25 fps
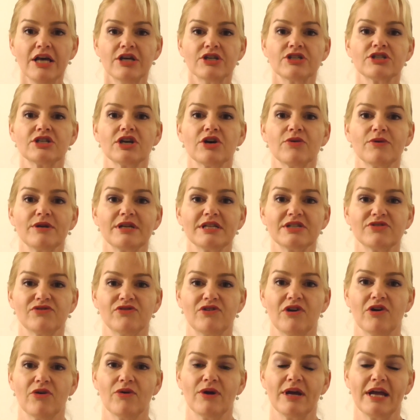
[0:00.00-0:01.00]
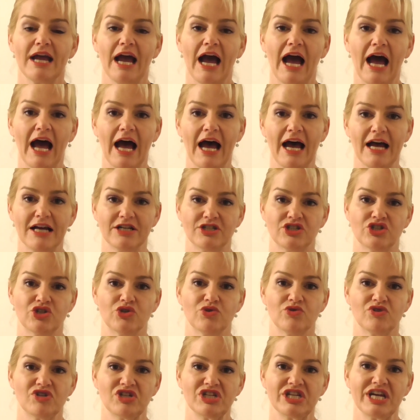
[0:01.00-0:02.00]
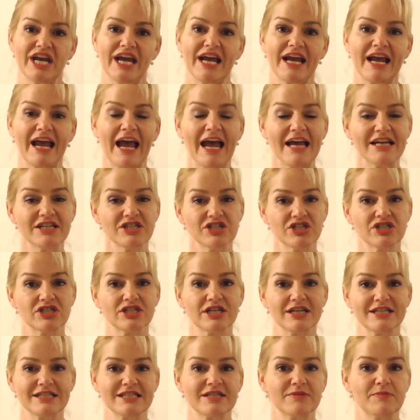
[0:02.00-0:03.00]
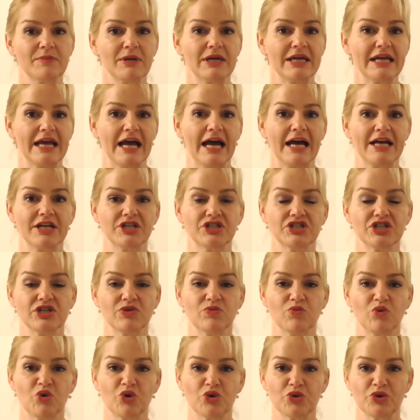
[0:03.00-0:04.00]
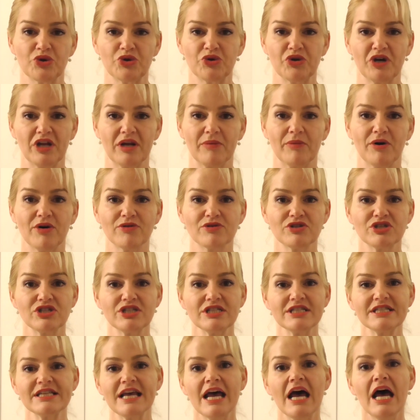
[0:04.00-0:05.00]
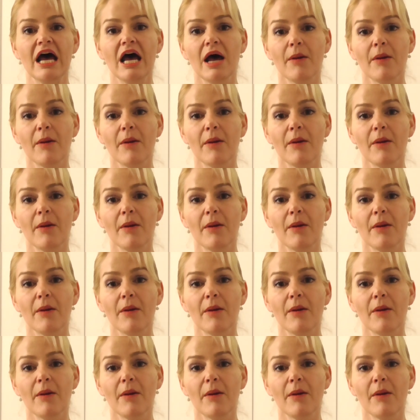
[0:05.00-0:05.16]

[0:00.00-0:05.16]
so it is very hard to check and adjust pH in water and oil emulsions.